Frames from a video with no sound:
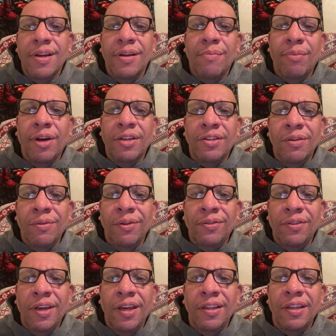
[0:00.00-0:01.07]
but she was
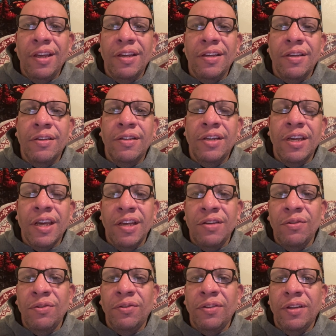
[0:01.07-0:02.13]
saying that she can
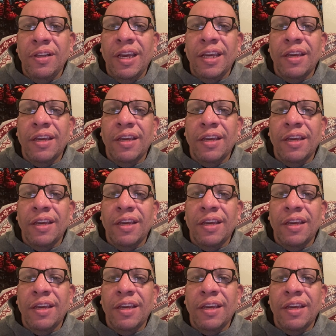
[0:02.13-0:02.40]
use like